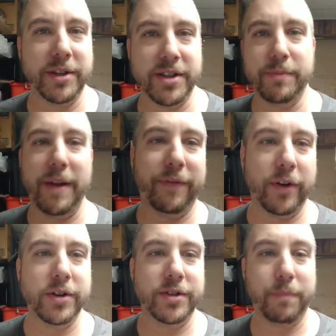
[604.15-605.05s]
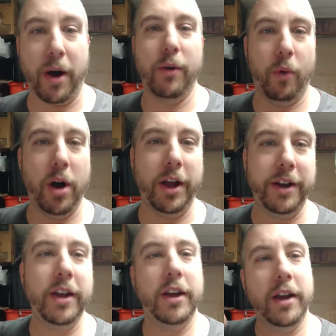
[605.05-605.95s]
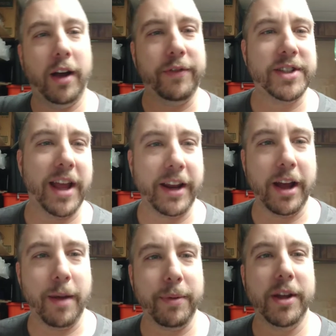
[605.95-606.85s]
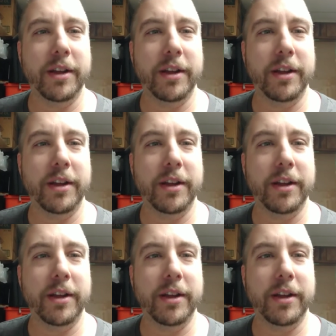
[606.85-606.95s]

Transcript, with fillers: This is my first part one of setting up